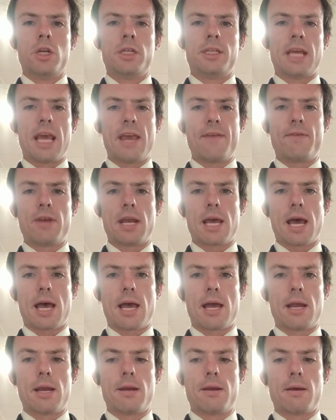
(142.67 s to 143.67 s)
David
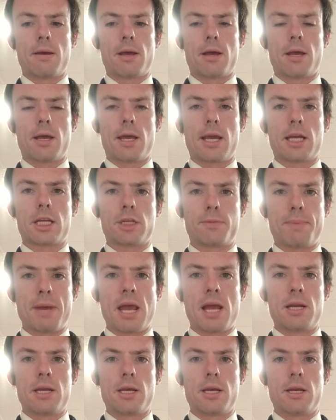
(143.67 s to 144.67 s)
had
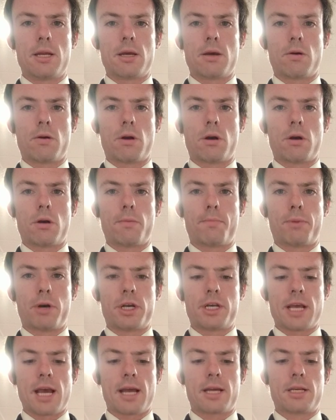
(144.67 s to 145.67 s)
expanded or
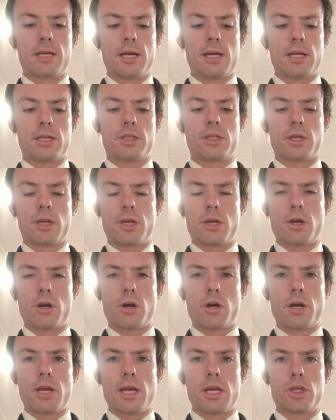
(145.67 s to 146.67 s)
protected and
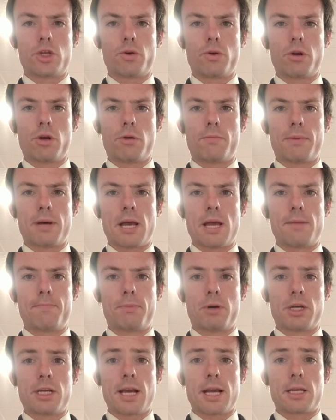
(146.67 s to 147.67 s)
secured Israel by
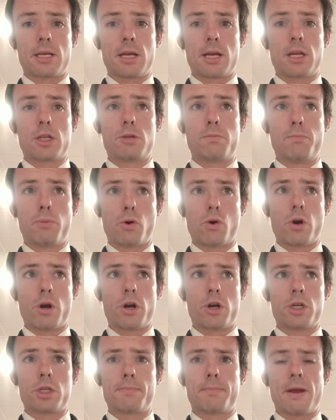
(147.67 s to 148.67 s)
protecting its
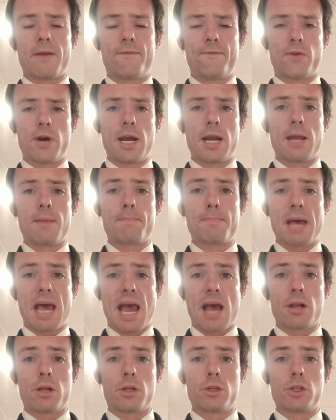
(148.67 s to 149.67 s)
borders, by fighting
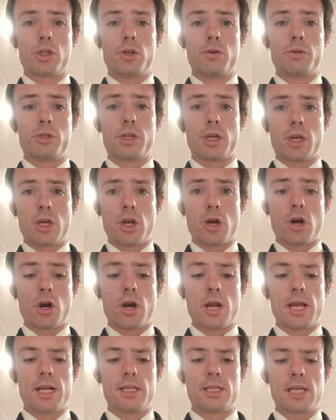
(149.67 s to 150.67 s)
battles to secure
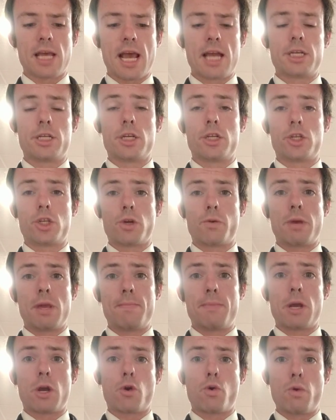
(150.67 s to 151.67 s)
its edges. So he
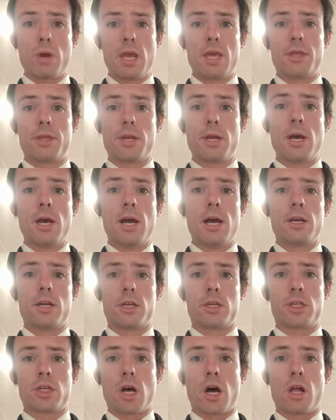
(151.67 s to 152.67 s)
bequeathed to
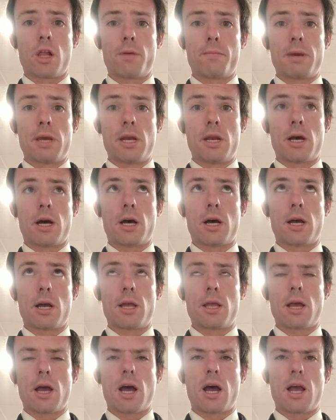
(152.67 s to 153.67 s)
Solomon
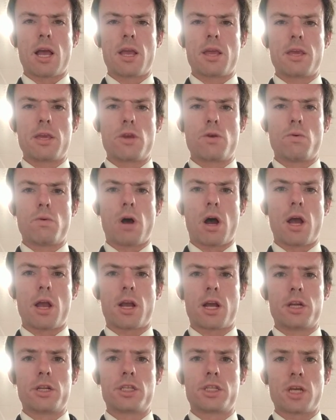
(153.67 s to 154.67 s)
a
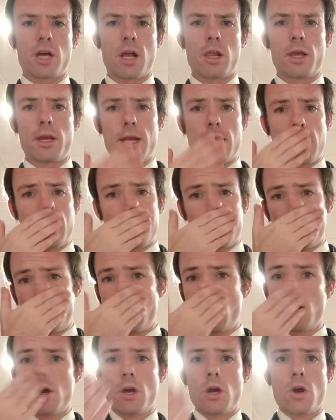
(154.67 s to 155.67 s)
consolidated
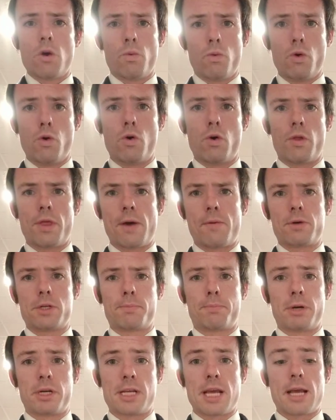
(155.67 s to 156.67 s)
rule that was
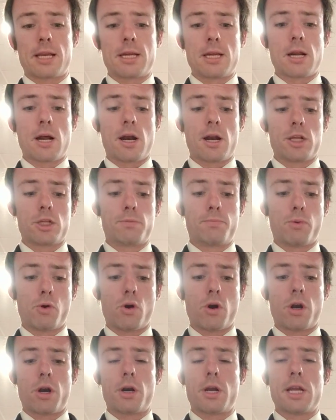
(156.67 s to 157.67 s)
protected on its
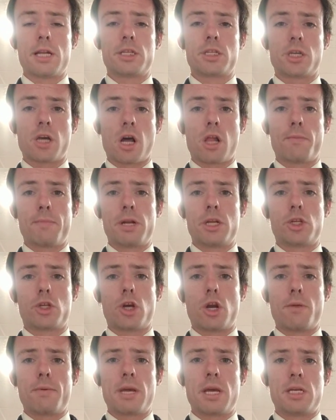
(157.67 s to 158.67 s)
border, and Solomon is
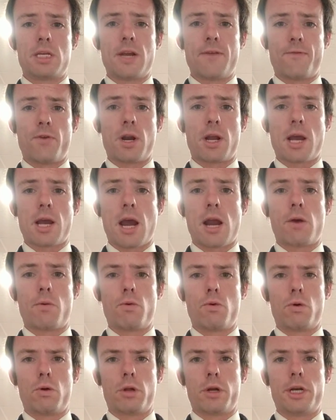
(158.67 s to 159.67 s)
going to be a different kind of
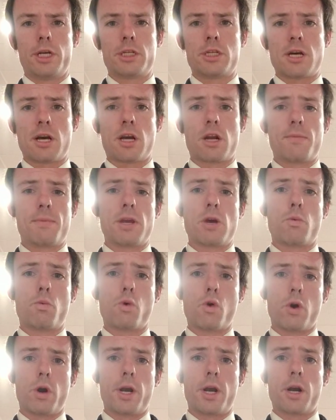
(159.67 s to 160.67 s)
ruler. He's not going to be a
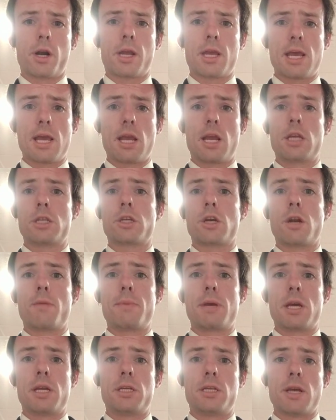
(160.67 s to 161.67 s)
warrior king. He's going to
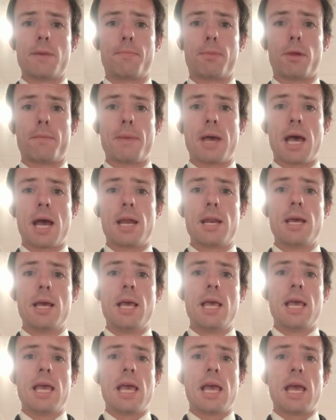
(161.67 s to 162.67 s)
be a diplomat,
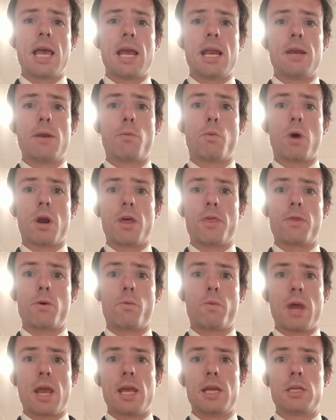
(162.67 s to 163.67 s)
and one of the
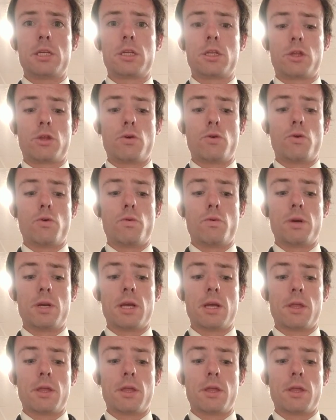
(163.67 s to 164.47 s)
ways through